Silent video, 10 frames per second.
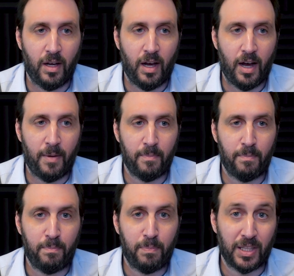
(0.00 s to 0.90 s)

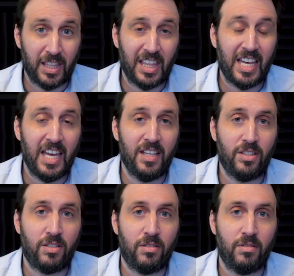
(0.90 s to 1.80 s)
But the thing
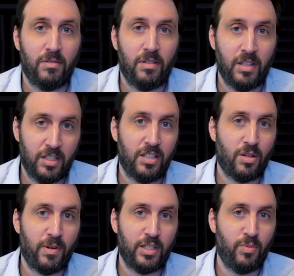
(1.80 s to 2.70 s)
is, and this is
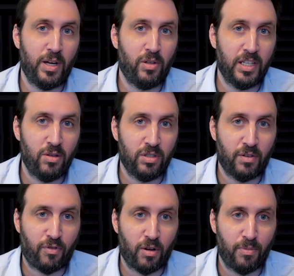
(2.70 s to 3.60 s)
the reason we only use
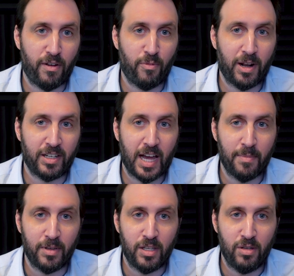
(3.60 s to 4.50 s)
it for a brief amount of
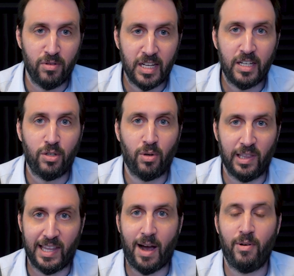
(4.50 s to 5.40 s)
time, you need to
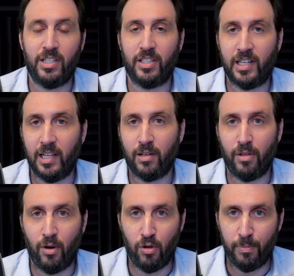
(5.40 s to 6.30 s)
allow it to color
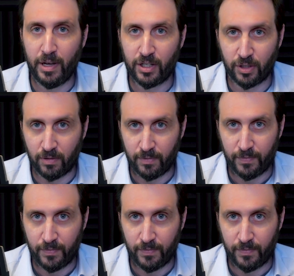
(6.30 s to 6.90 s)
the whole picture.